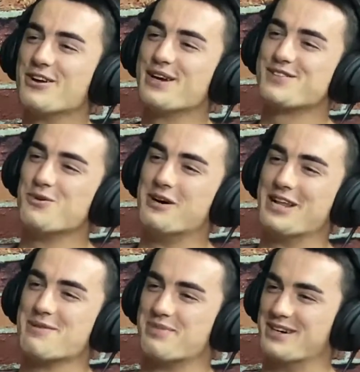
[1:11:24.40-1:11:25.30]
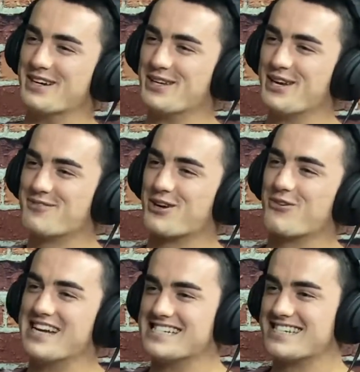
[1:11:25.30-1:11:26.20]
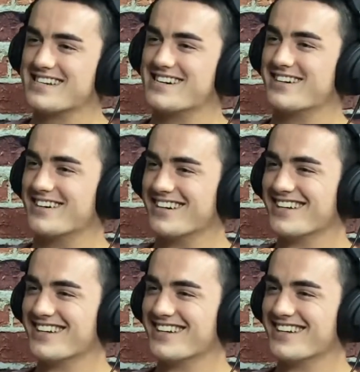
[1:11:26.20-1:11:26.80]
have to one up her. You have to grandstand her.